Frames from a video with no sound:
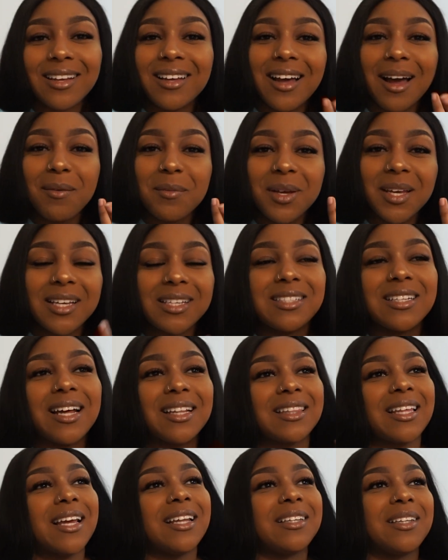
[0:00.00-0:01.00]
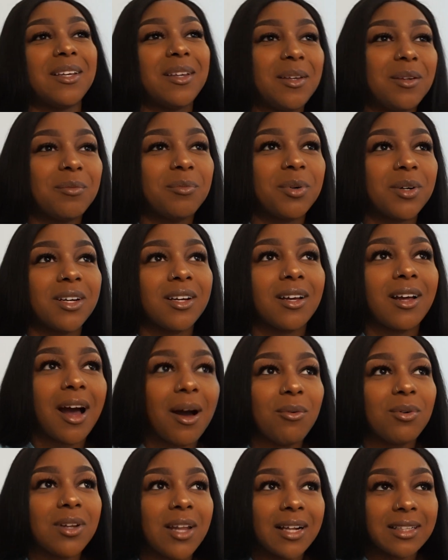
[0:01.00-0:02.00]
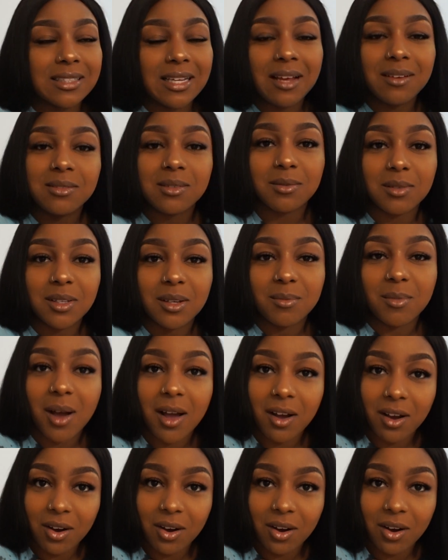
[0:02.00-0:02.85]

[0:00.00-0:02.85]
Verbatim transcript: I mean, it's not that deep, but I would like to have something of my